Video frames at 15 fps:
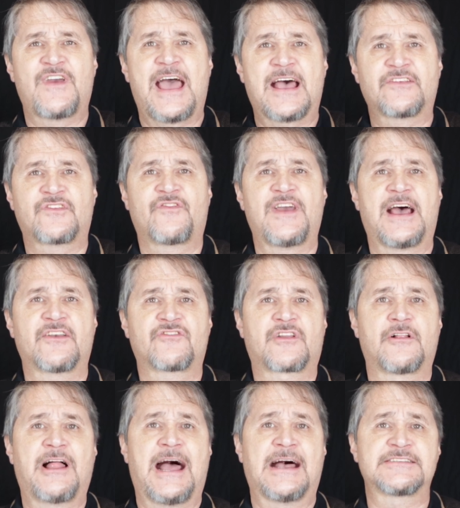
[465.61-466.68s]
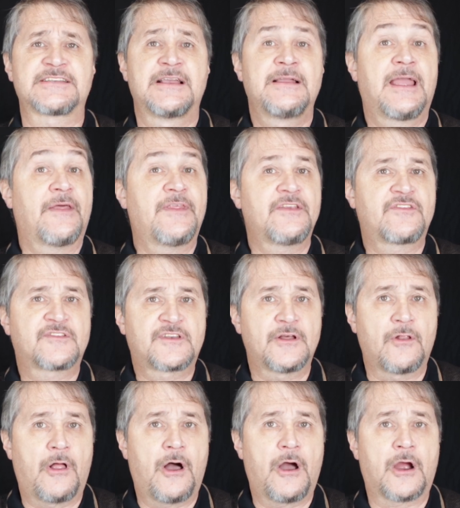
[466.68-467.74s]
glass, and they
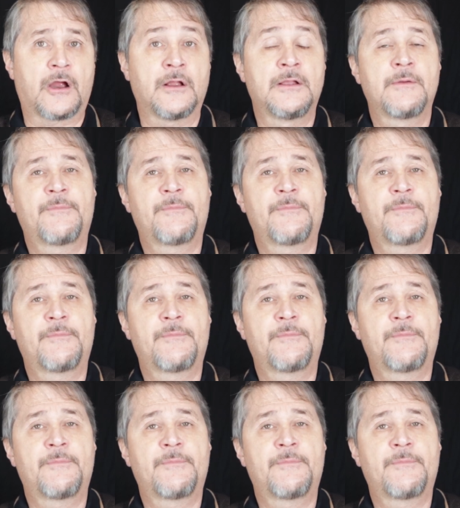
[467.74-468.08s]
still are.